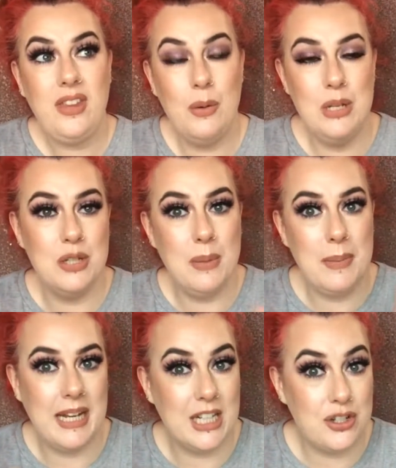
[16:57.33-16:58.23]
We'll do
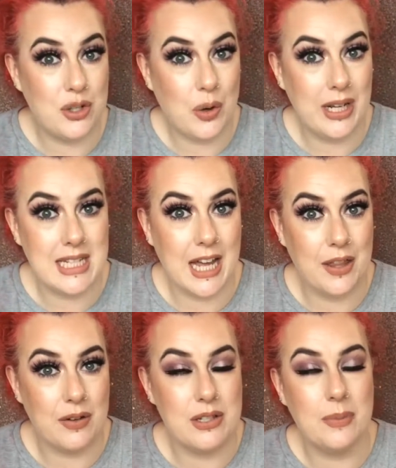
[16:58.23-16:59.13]
maybe a little tutorial
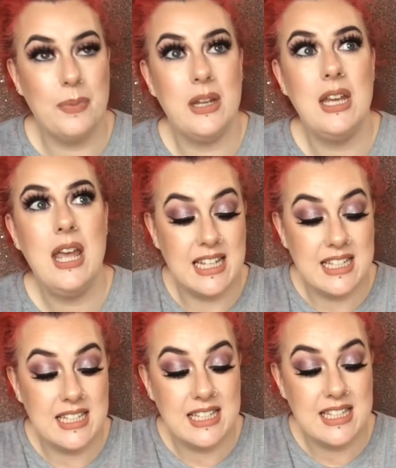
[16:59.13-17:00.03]
together or something,
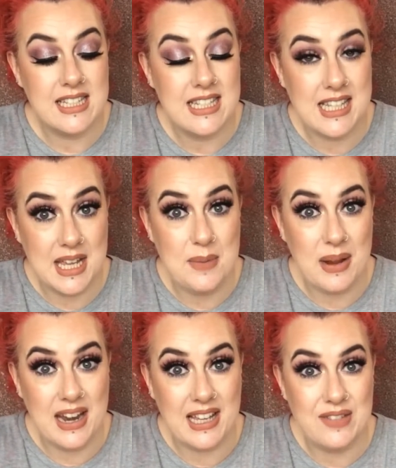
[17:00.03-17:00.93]
and see you in
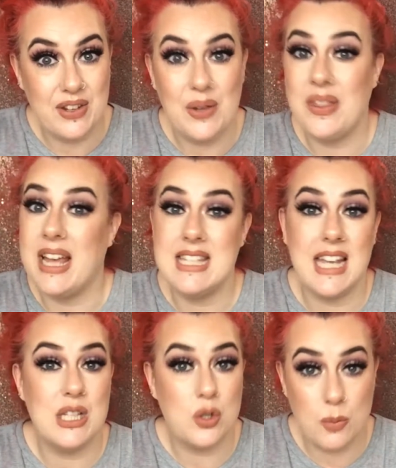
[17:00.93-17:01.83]
my next video. Thanks
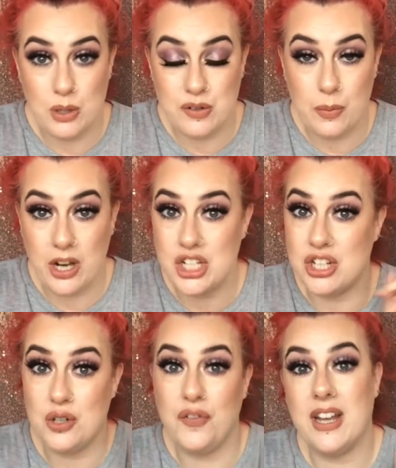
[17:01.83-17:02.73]
again so much for watching,
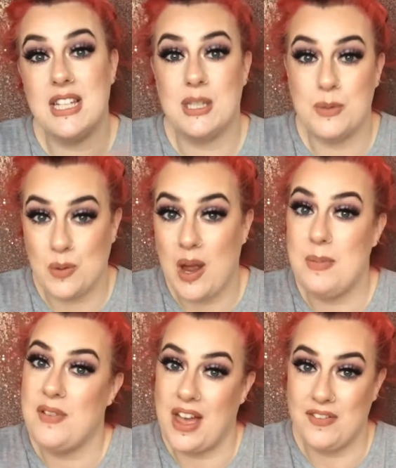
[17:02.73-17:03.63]
and don't forget to subscribe
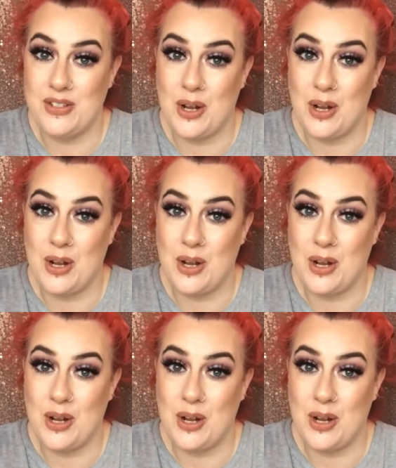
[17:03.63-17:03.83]
if you haven't